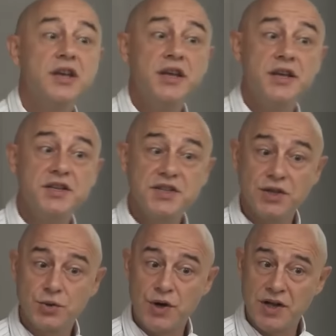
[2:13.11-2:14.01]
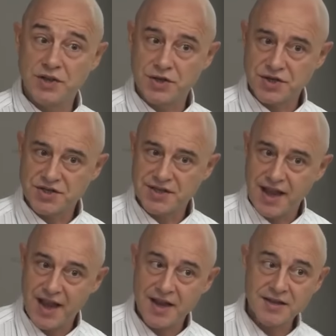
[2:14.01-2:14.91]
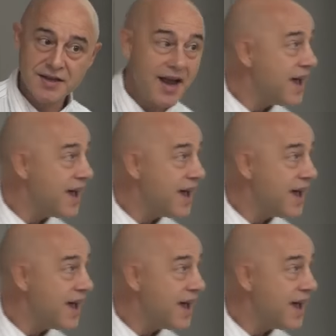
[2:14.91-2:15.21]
easy to understand.